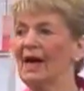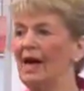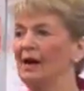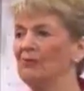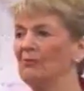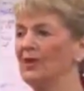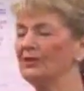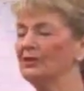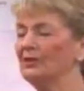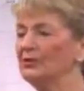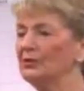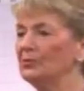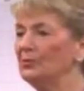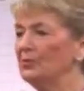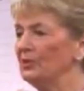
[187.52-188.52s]
I want you
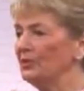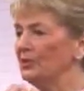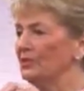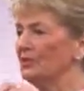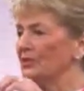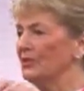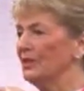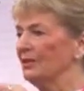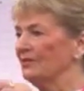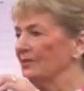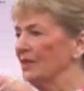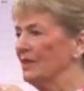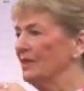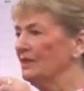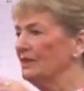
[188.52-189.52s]
to put yourself
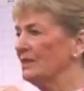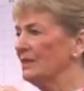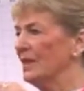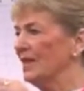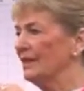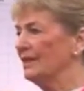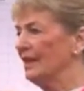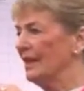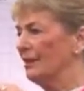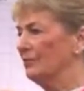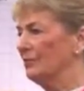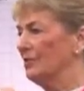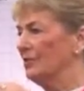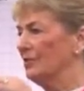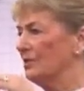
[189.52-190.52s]
inside
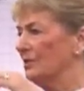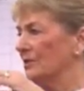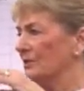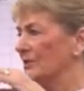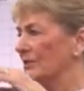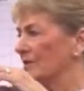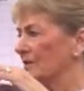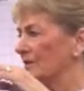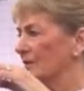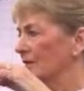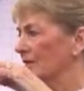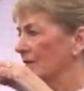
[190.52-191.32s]
that person's